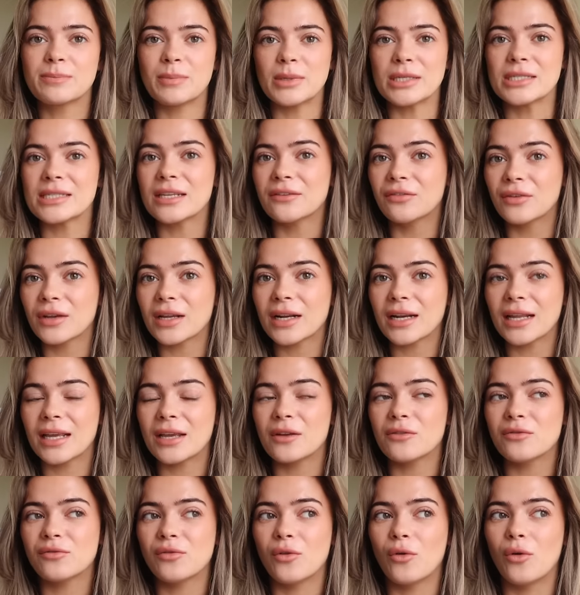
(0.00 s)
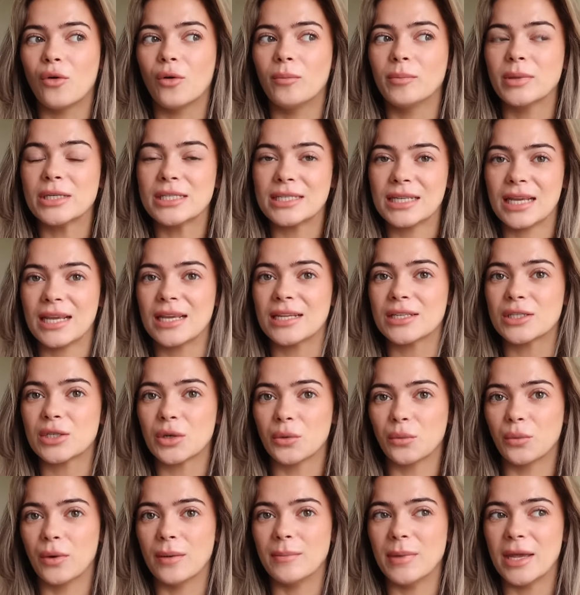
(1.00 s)
specifically for petite
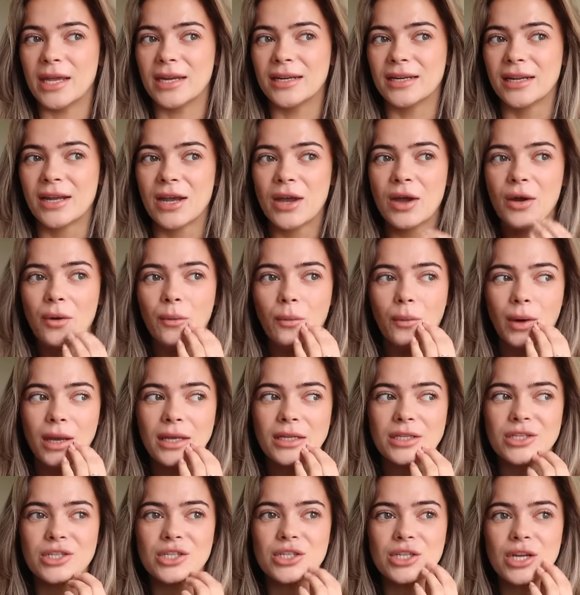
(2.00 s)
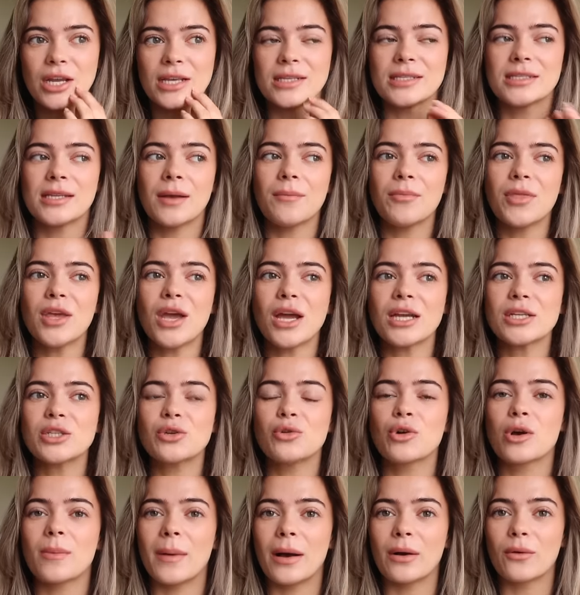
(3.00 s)
women, which is something I
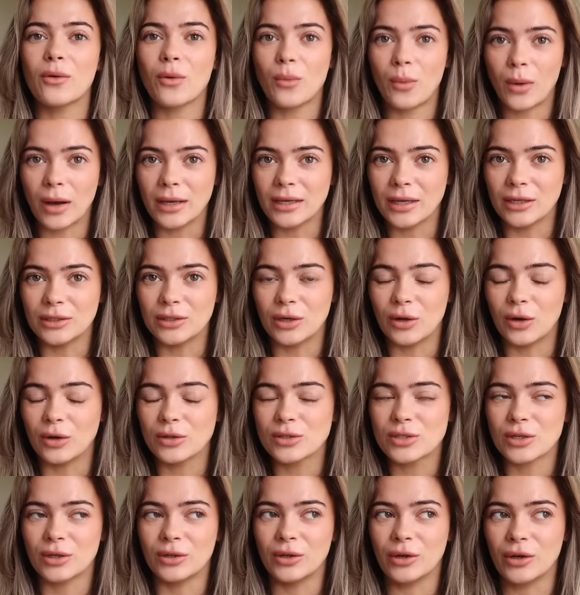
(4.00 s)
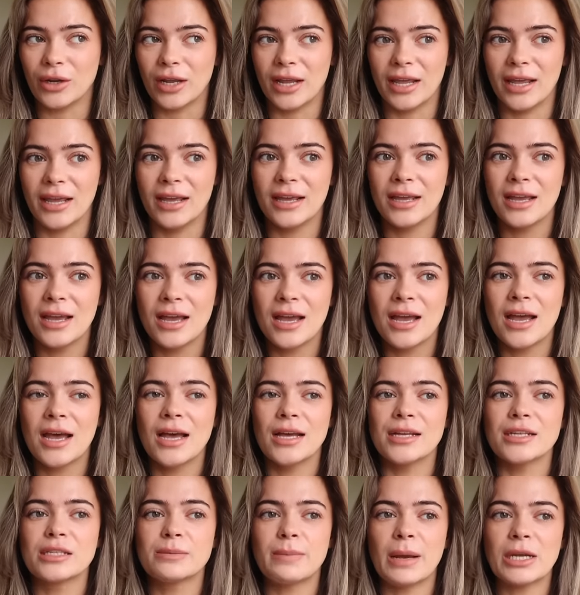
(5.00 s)
talk about quite a lot on here,
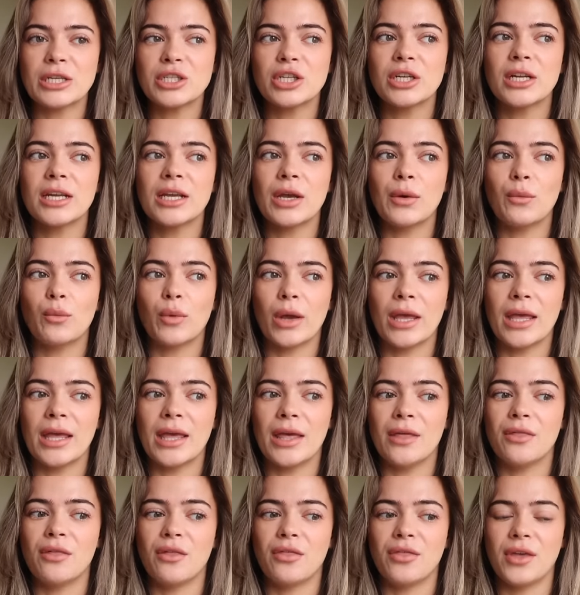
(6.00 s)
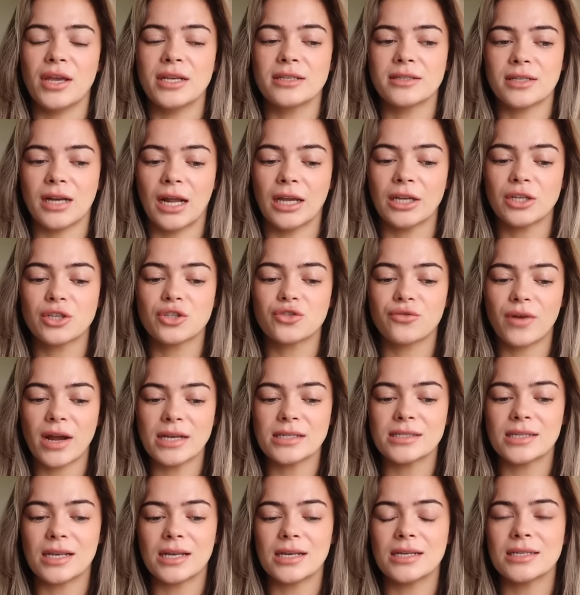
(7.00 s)
especially with things like
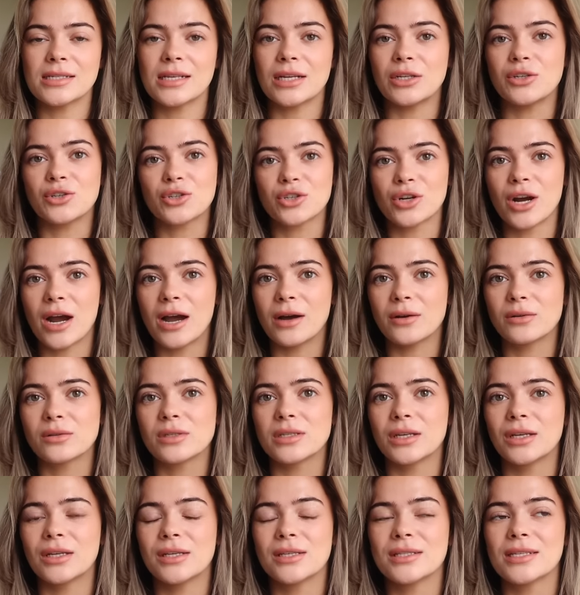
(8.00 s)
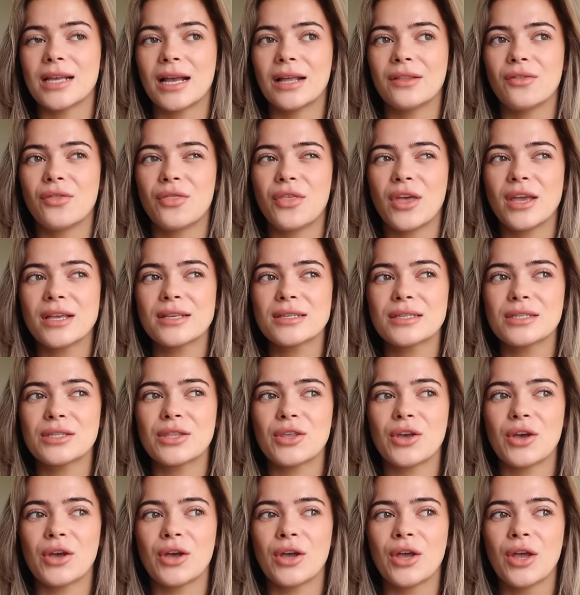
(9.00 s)
dresses and trousers and things
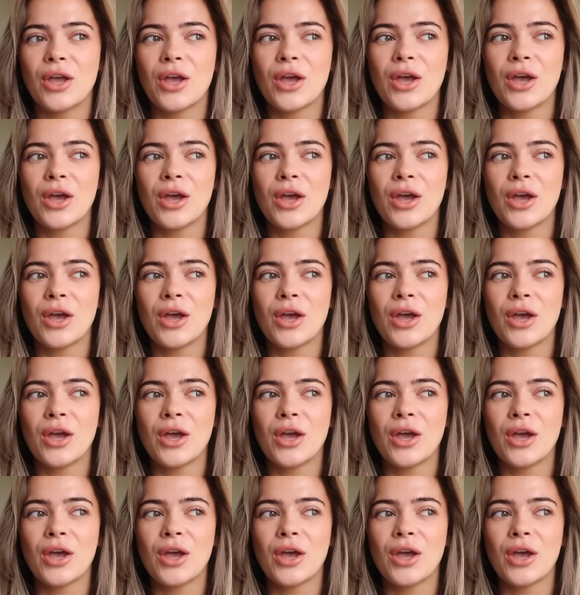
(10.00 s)
that